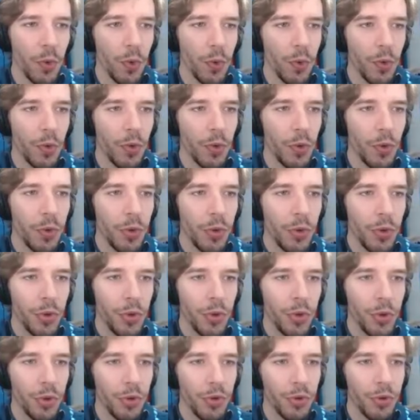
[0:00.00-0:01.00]

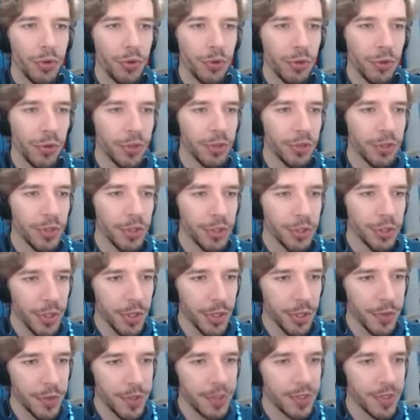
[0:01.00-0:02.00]
As long as she does it
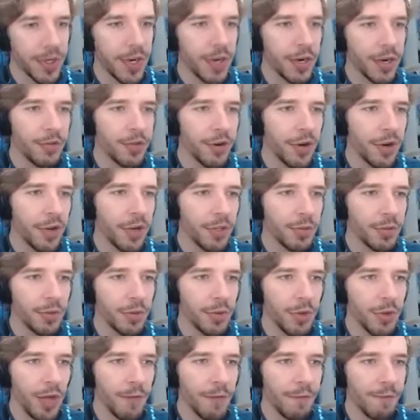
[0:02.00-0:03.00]
outside of the
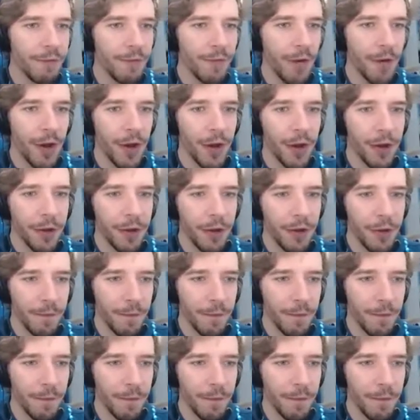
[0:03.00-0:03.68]
hospital, I'm fine.